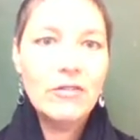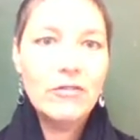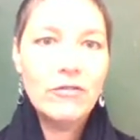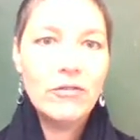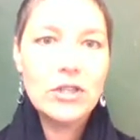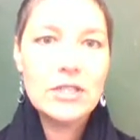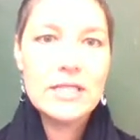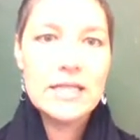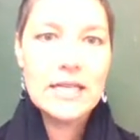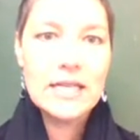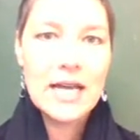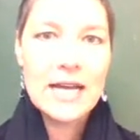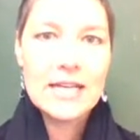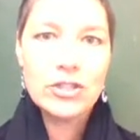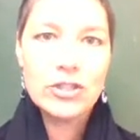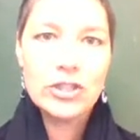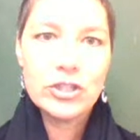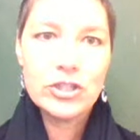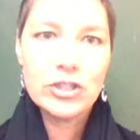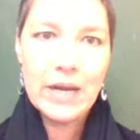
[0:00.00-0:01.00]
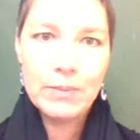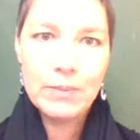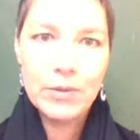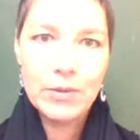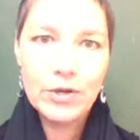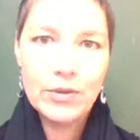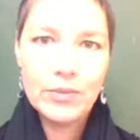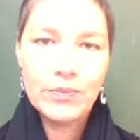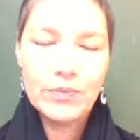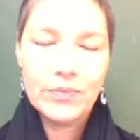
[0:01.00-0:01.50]
First, the iSearch
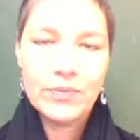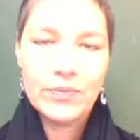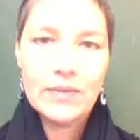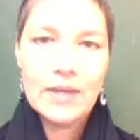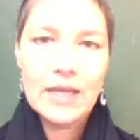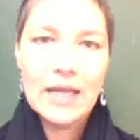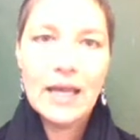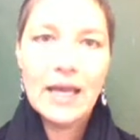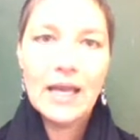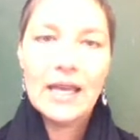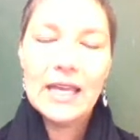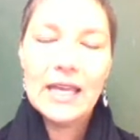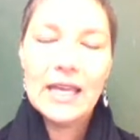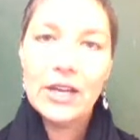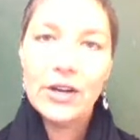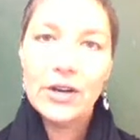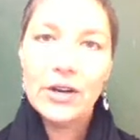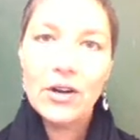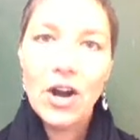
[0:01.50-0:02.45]
paper. Here